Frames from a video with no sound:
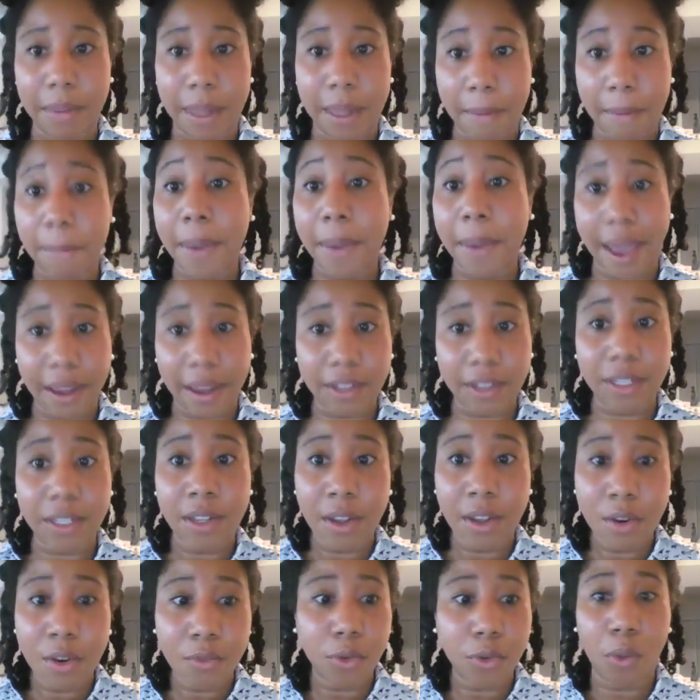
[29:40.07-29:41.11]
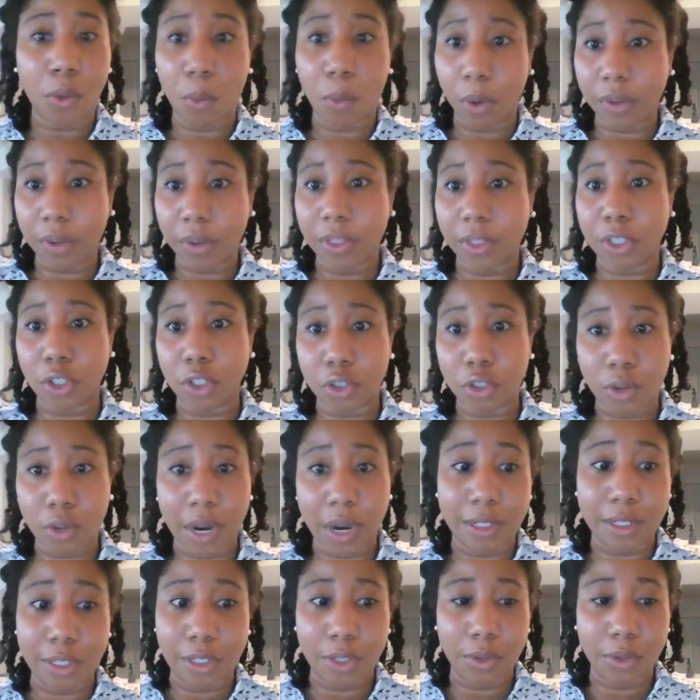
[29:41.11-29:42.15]
impact for the work that you're
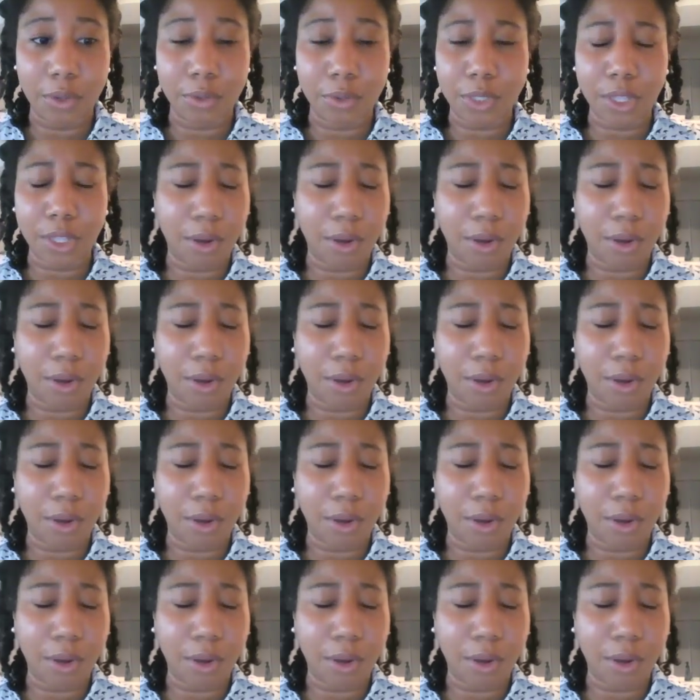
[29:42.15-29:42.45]
trying to do.